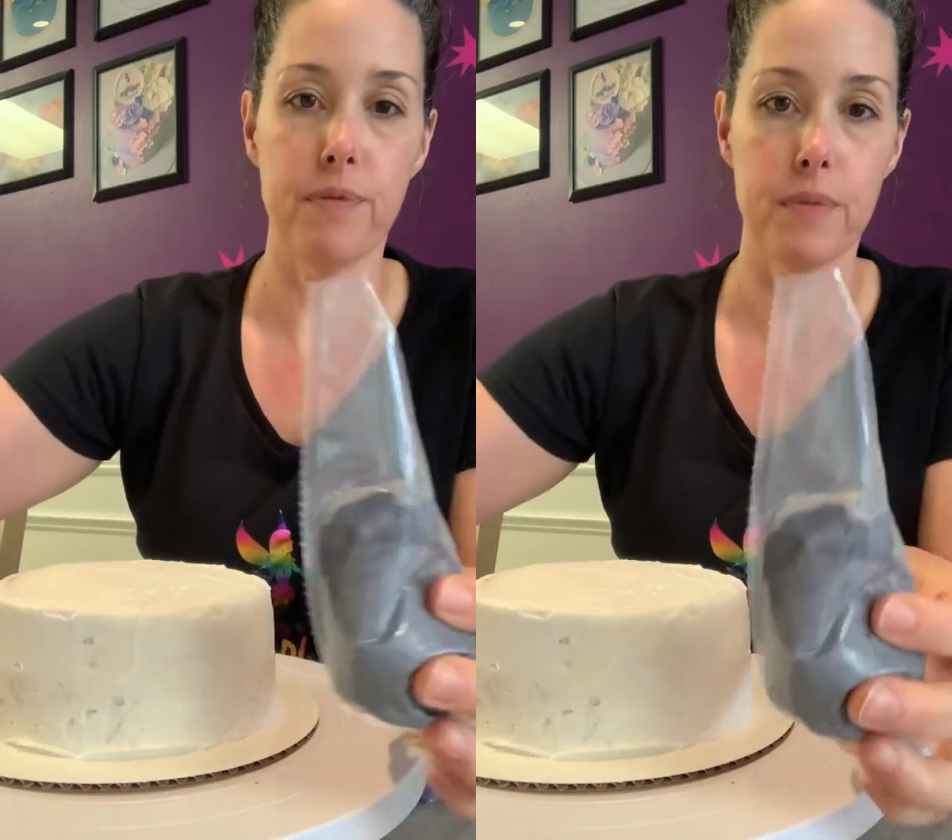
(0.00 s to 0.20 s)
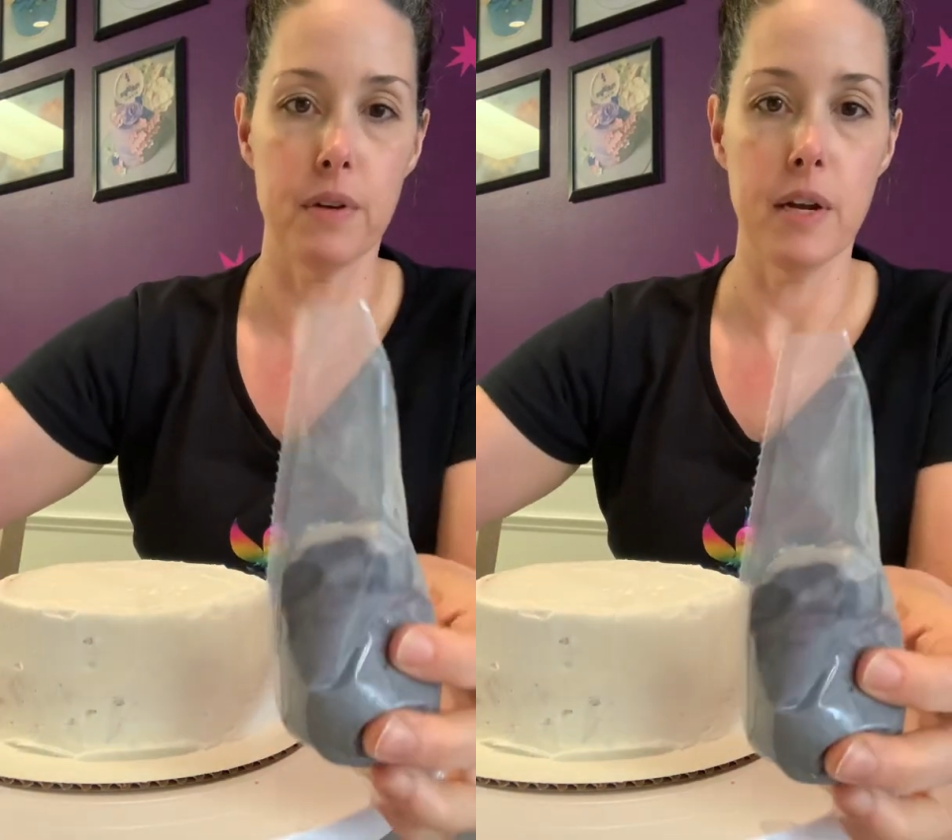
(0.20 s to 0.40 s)

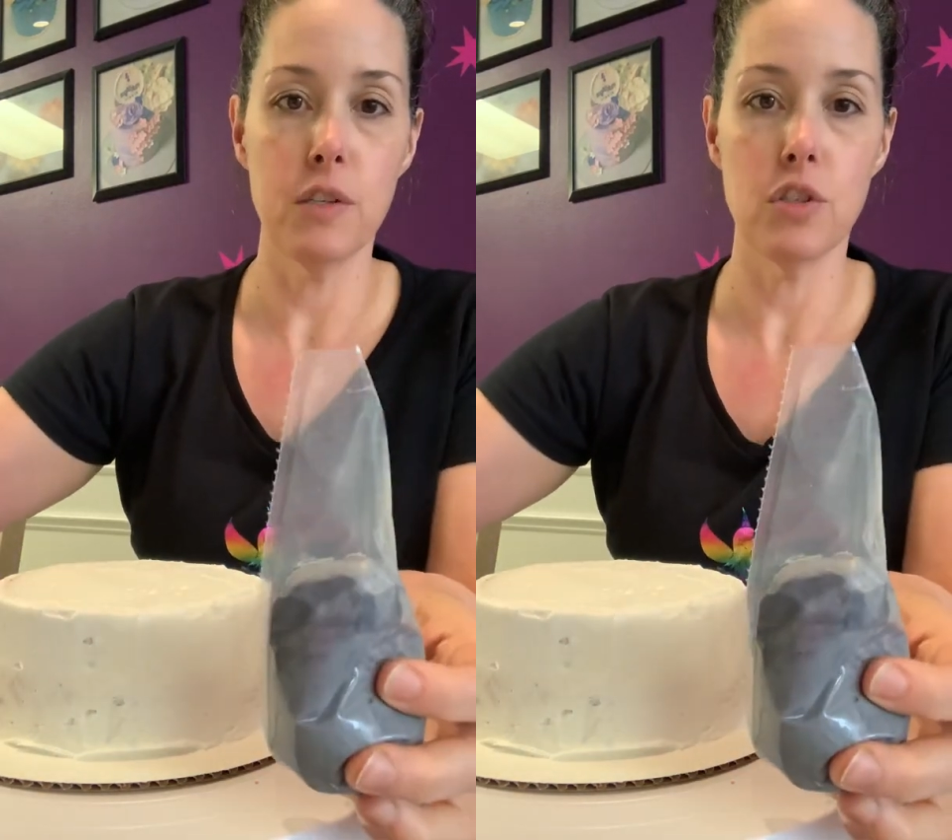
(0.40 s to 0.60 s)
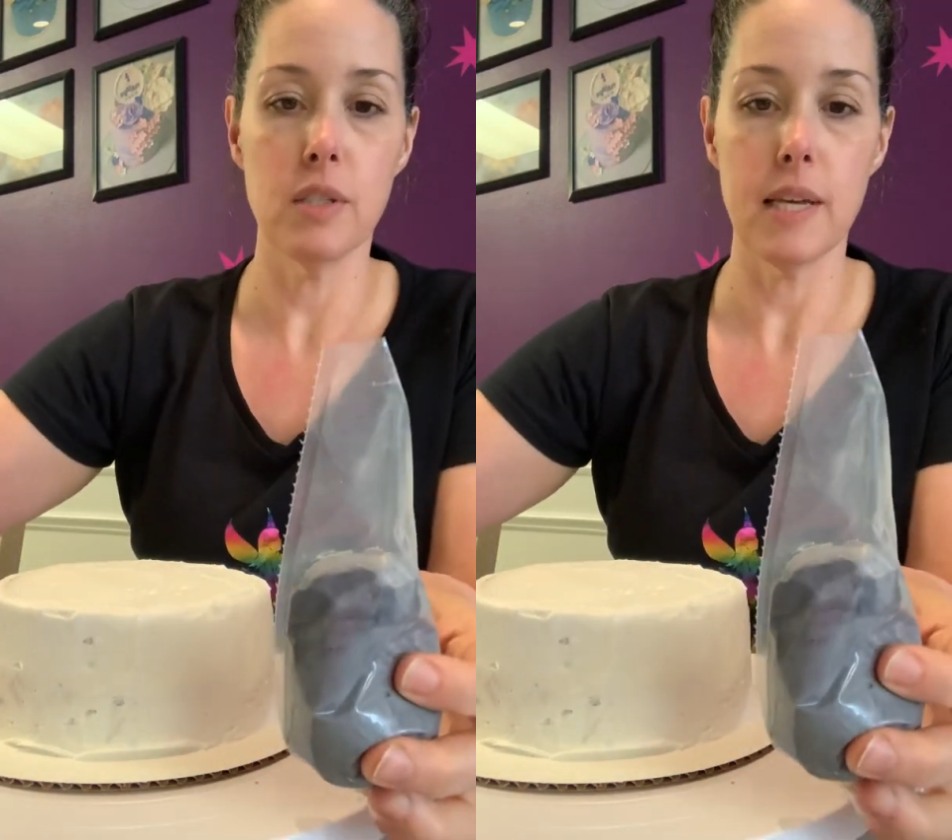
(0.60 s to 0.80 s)
All right,
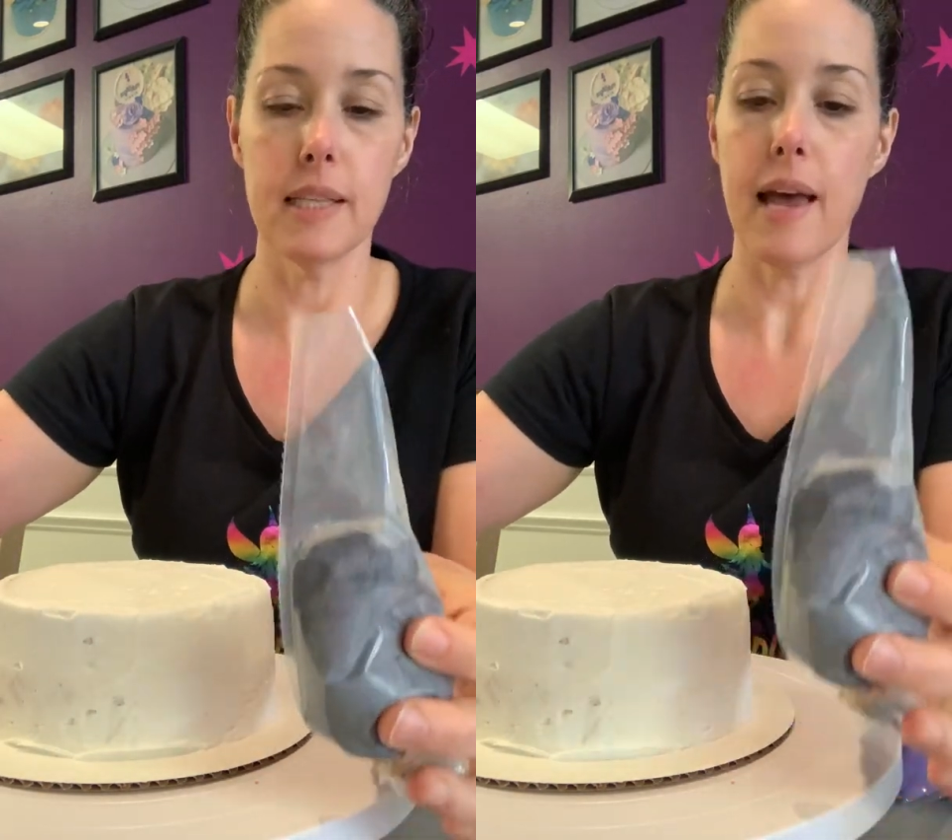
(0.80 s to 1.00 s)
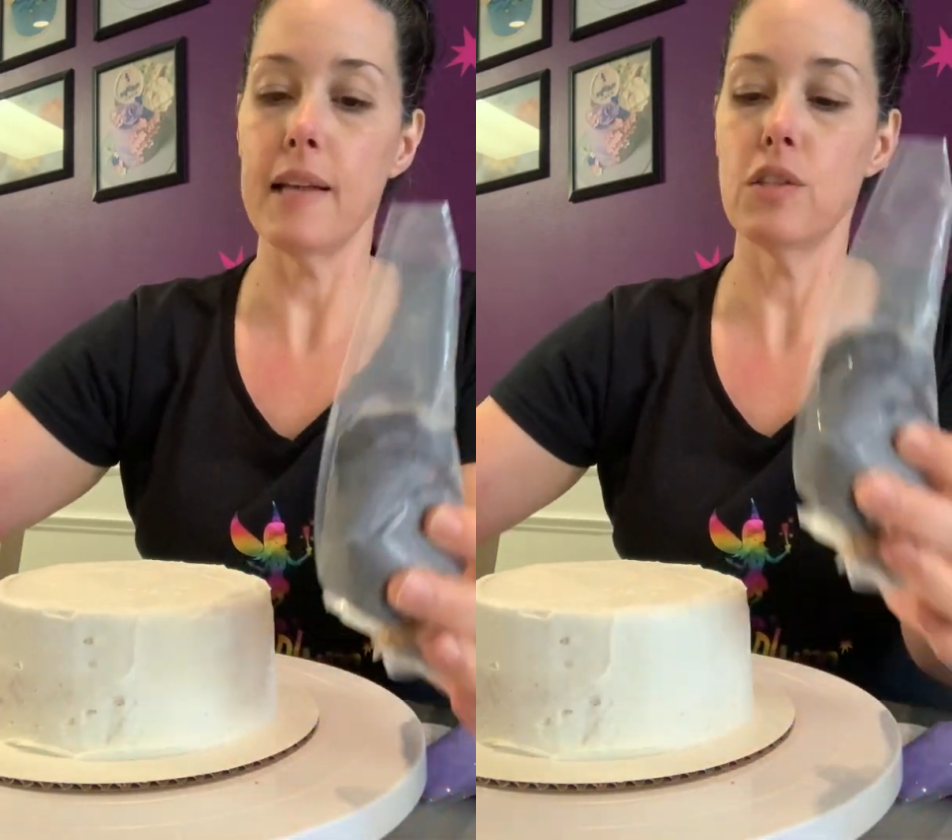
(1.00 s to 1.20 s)
just like
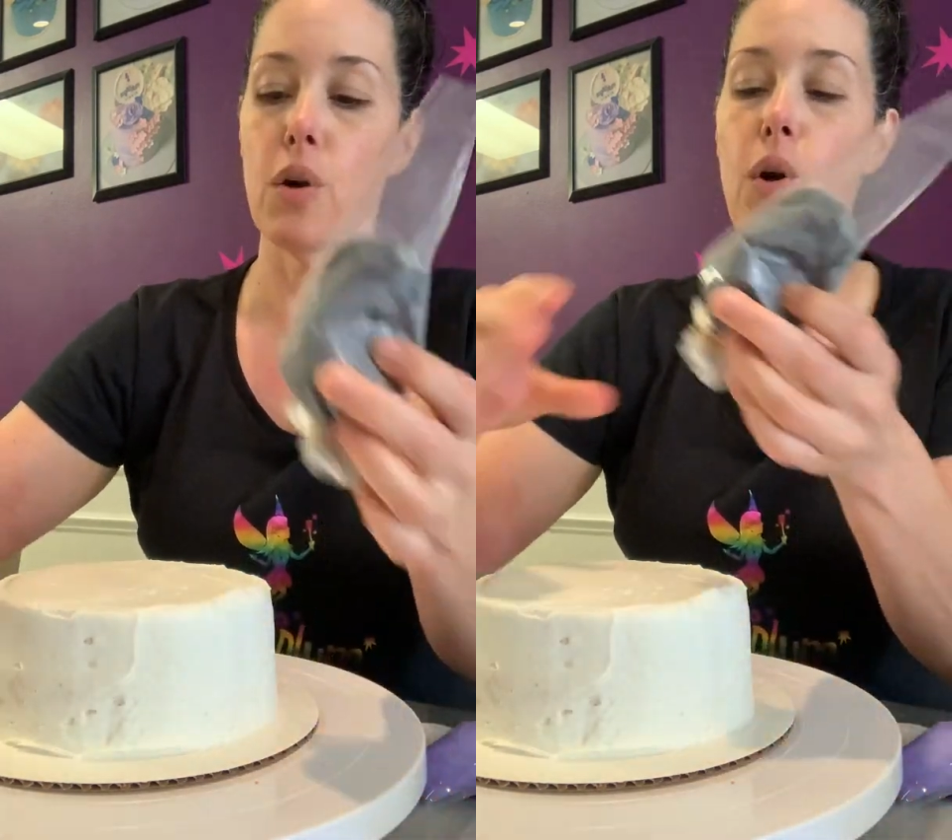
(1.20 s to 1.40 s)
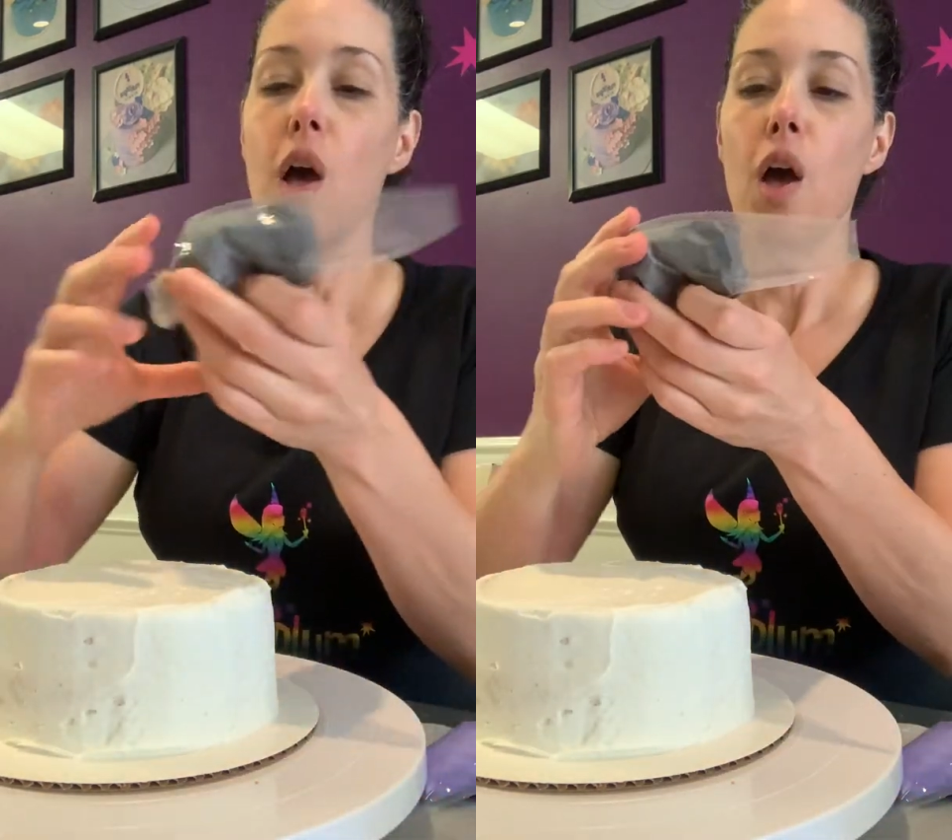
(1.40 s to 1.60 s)
that.
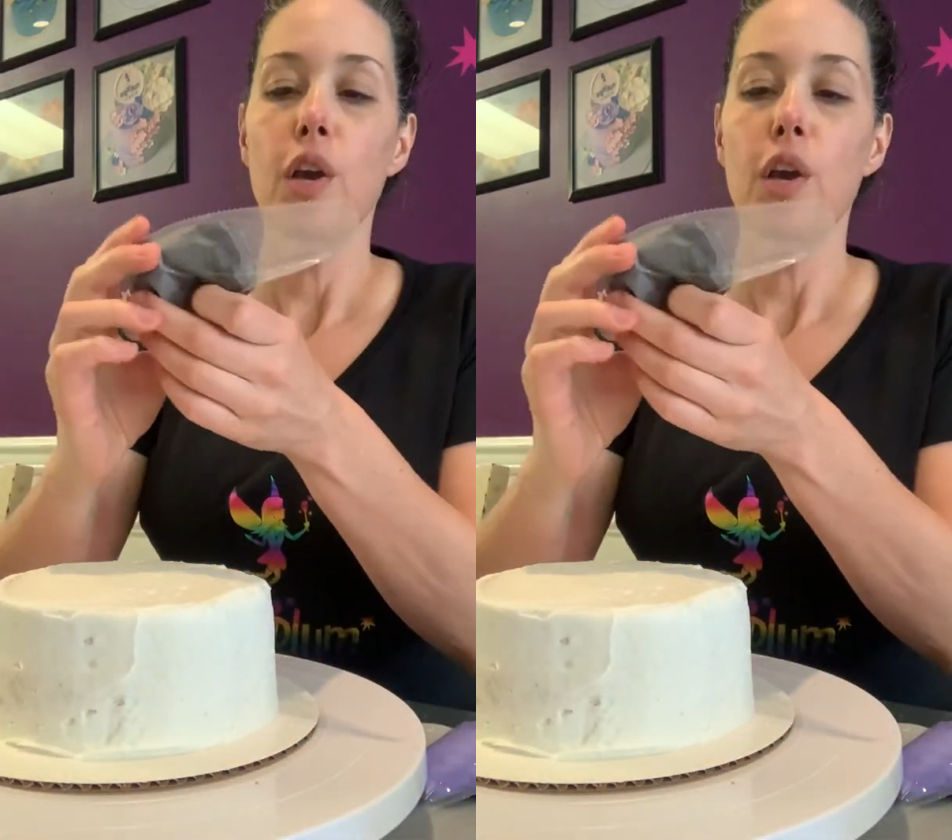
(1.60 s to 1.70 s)
So